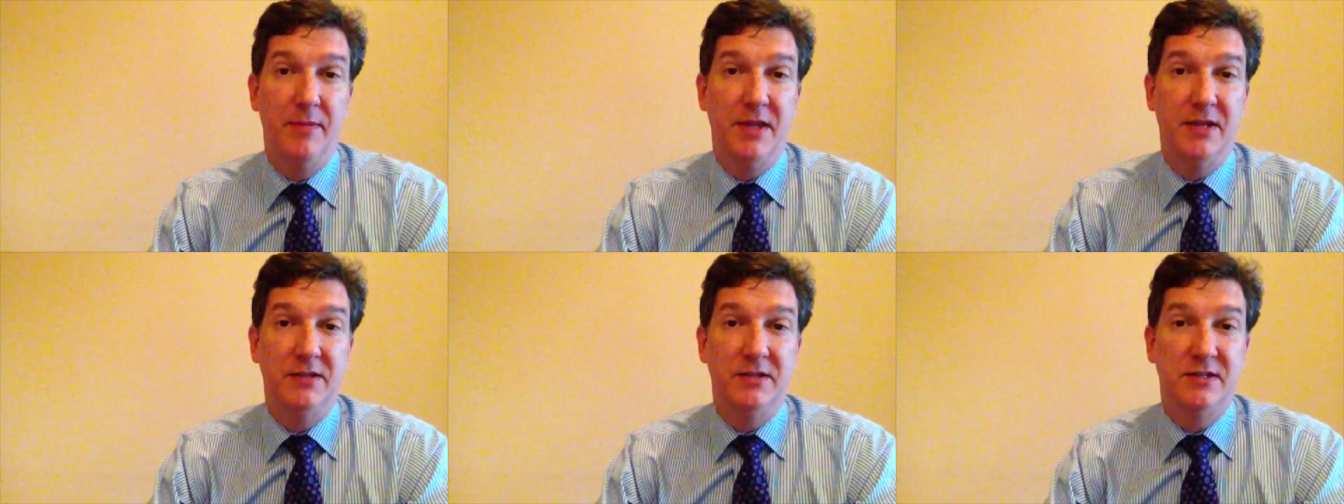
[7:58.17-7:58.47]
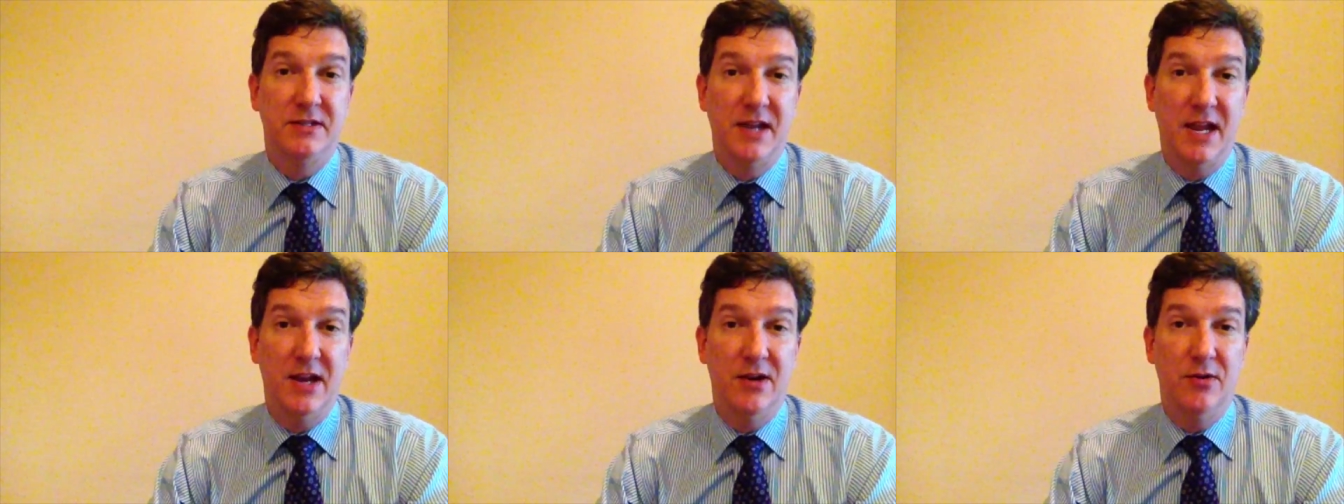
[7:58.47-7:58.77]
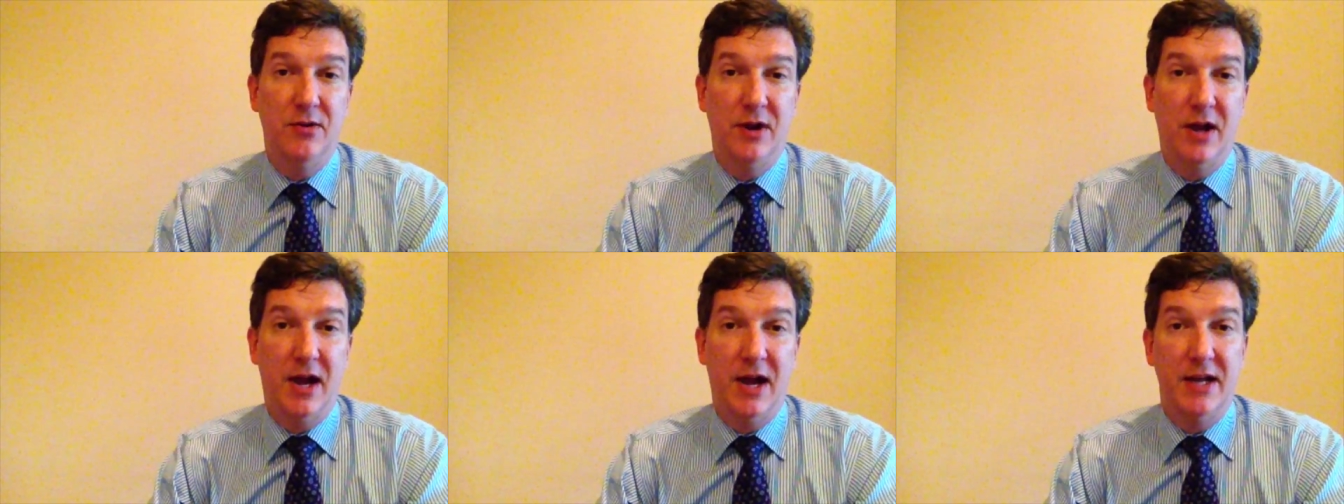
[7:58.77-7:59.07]
that's
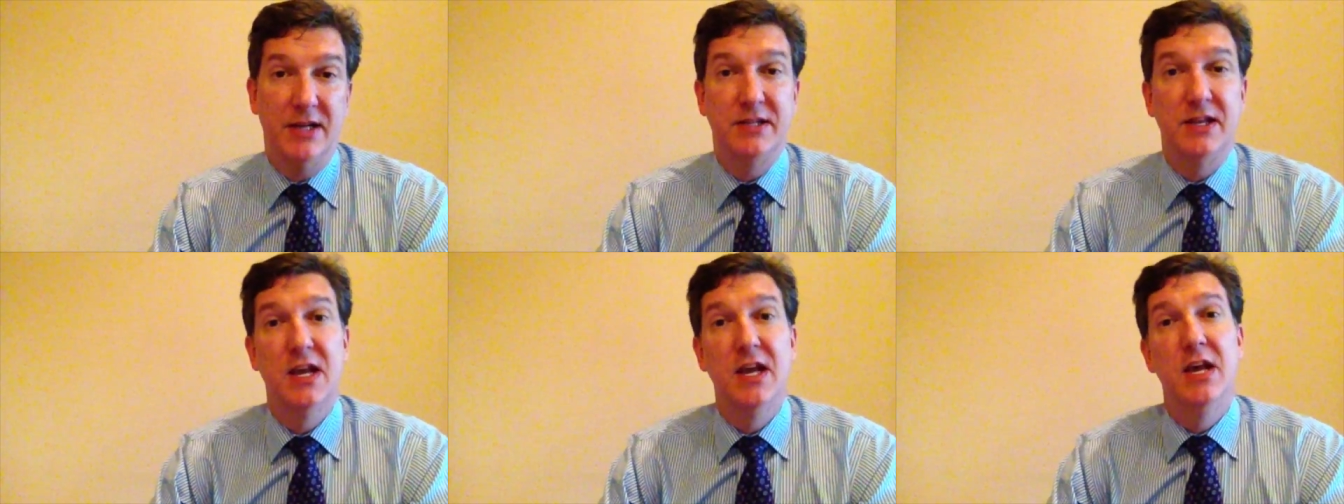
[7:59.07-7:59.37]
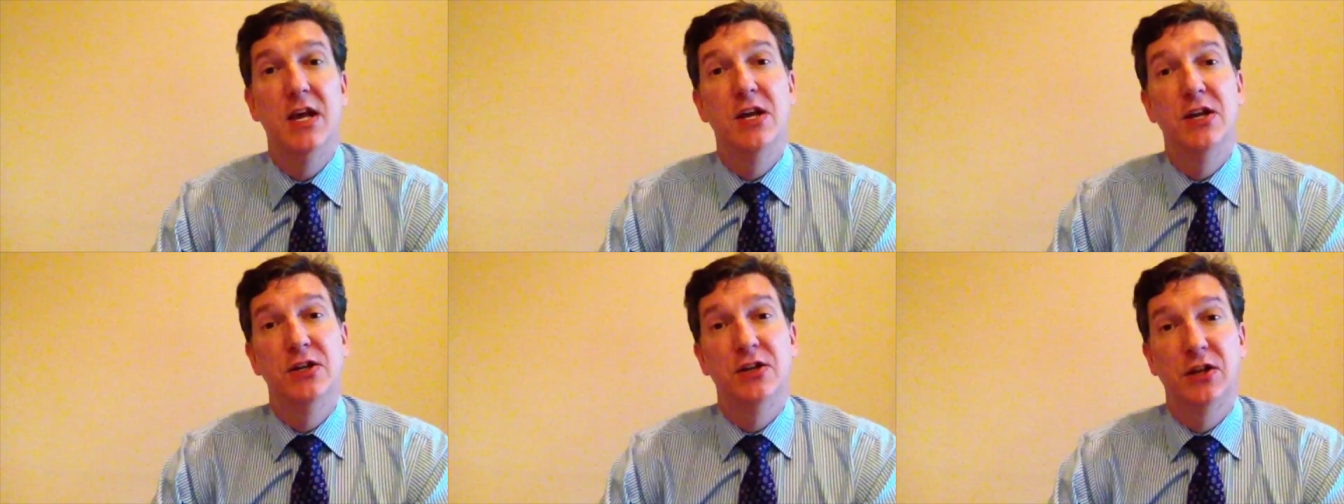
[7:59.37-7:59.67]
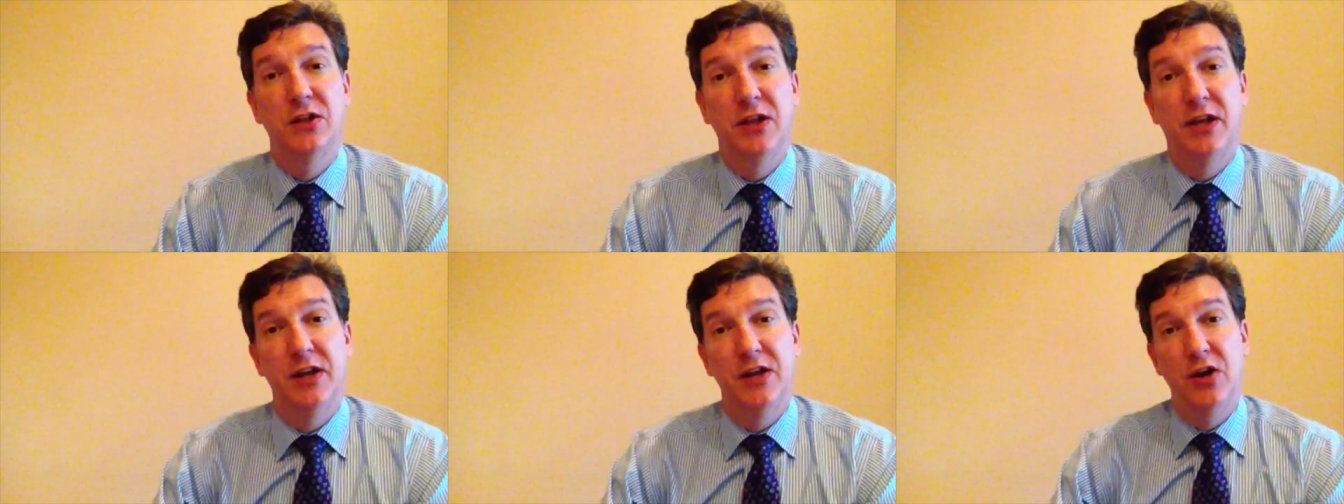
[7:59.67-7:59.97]
standardized to
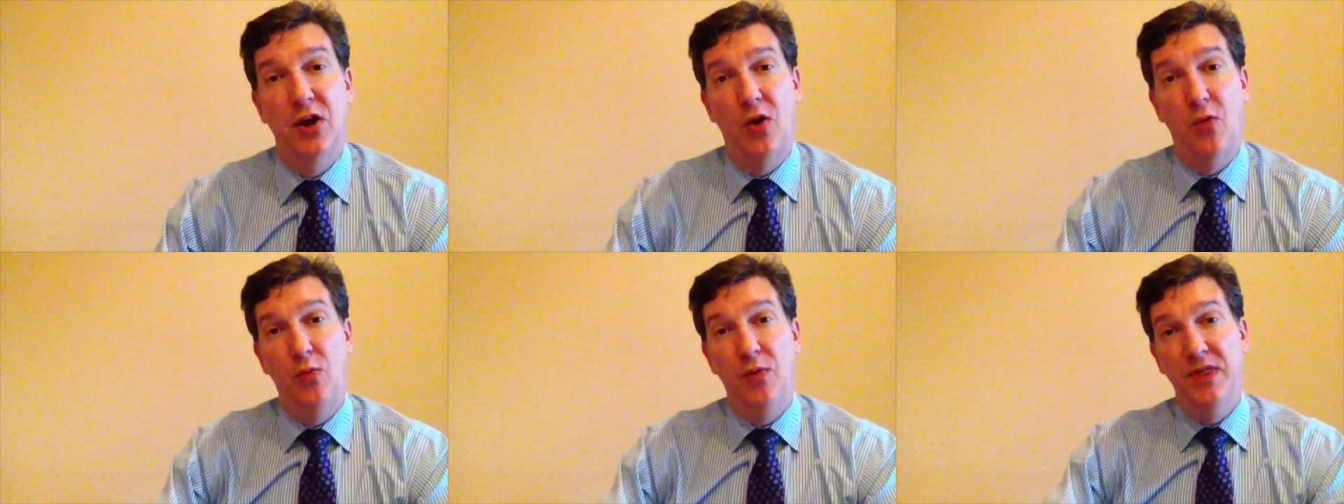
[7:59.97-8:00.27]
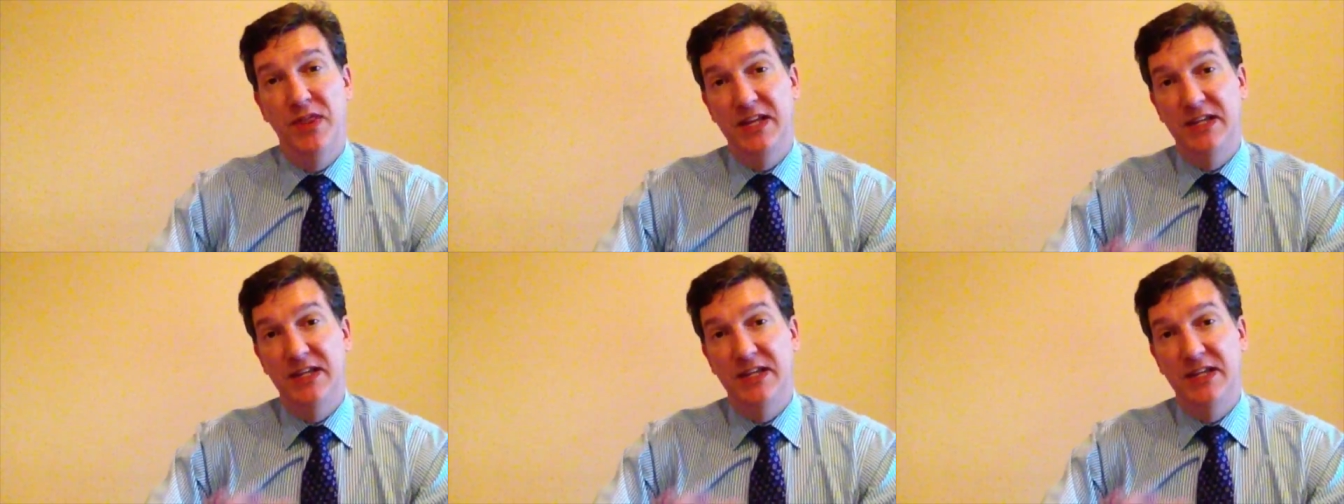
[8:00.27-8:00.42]
let it know when